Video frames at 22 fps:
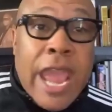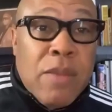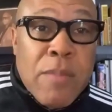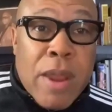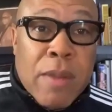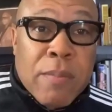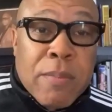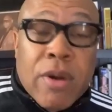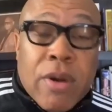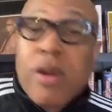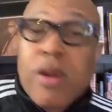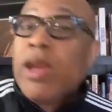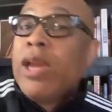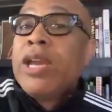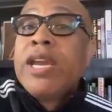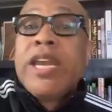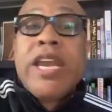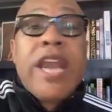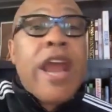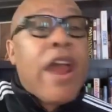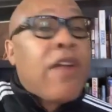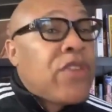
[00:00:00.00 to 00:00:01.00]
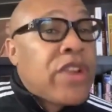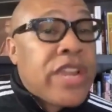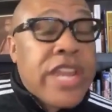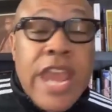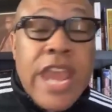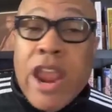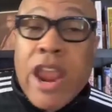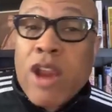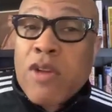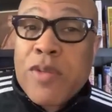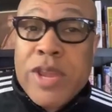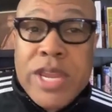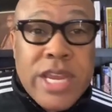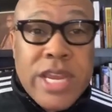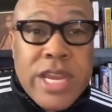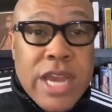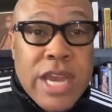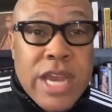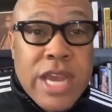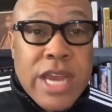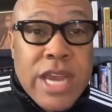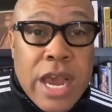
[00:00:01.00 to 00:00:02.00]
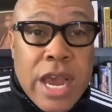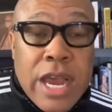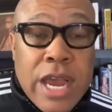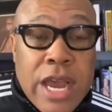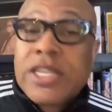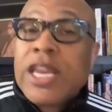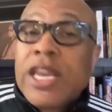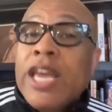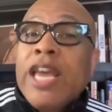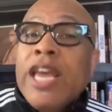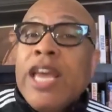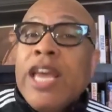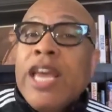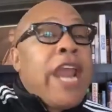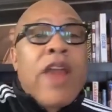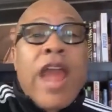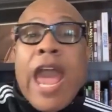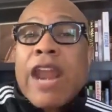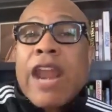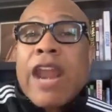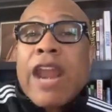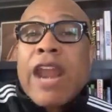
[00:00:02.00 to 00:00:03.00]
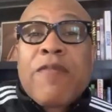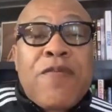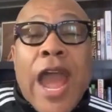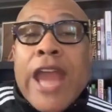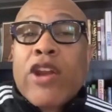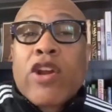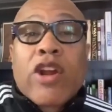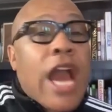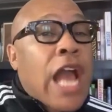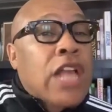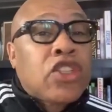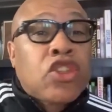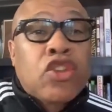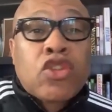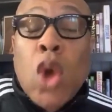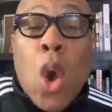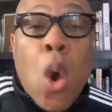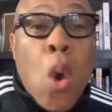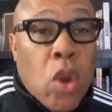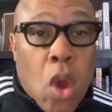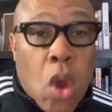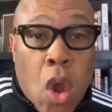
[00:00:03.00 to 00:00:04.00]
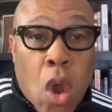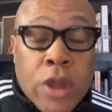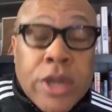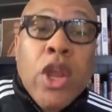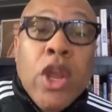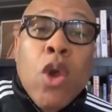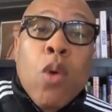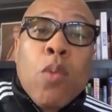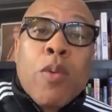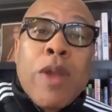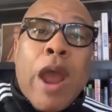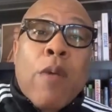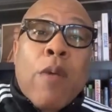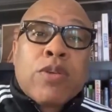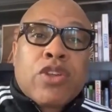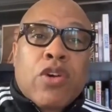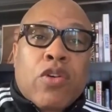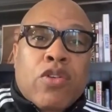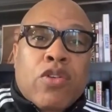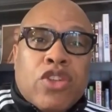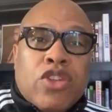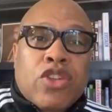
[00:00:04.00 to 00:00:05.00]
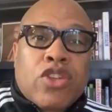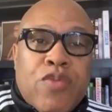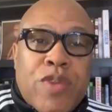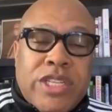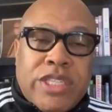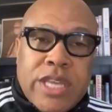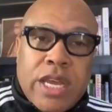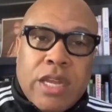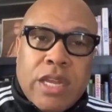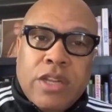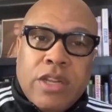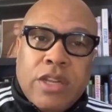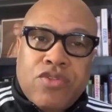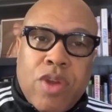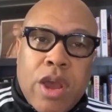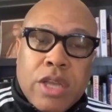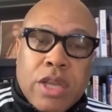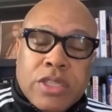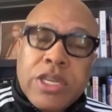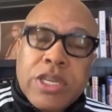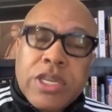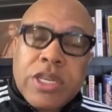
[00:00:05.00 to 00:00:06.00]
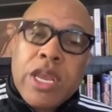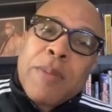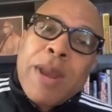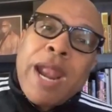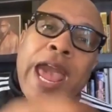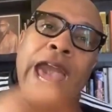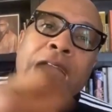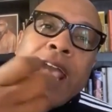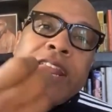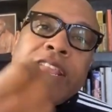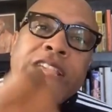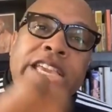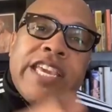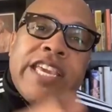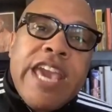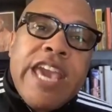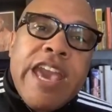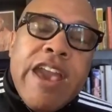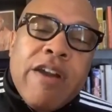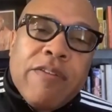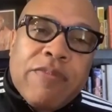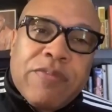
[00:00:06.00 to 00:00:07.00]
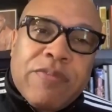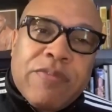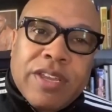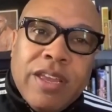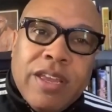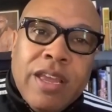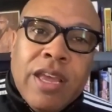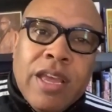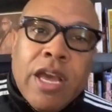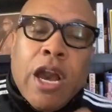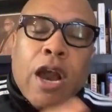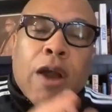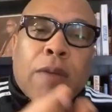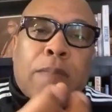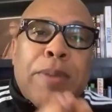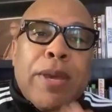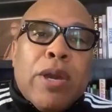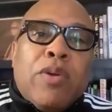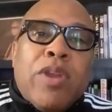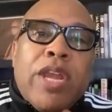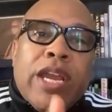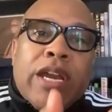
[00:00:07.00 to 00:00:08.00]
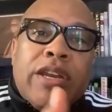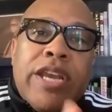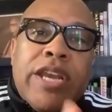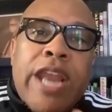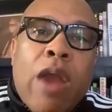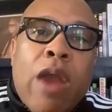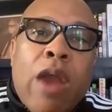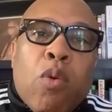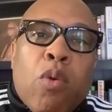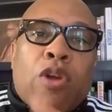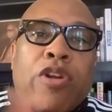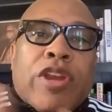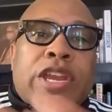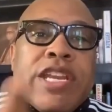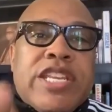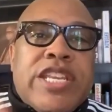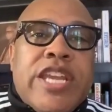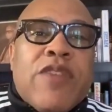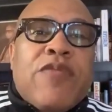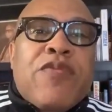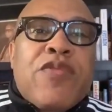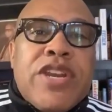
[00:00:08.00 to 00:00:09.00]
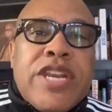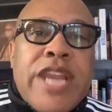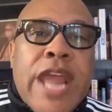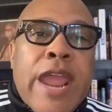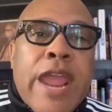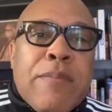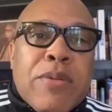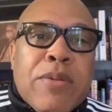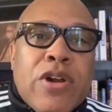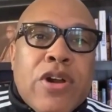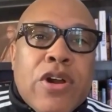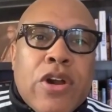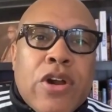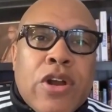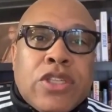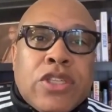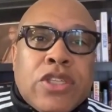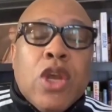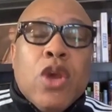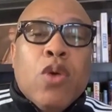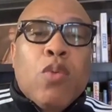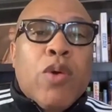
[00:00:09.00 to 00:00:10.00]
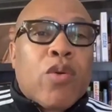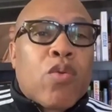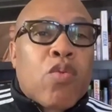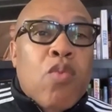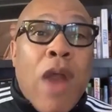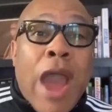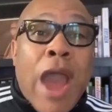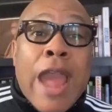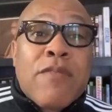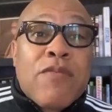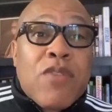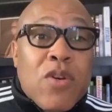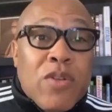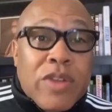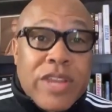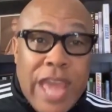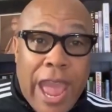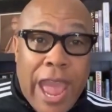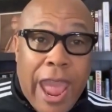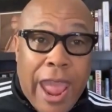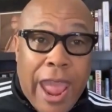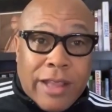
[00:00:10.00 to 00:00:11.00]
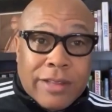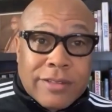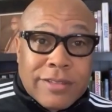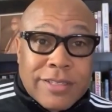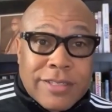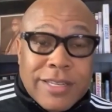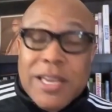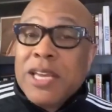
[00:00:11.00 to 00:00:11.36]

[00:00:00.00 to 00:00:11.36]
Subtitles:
member, never carried guns, never had a fight or got stole on when I was on the street selling drugs. But I had a gift of building a network in different neighborhoods with rival gangs,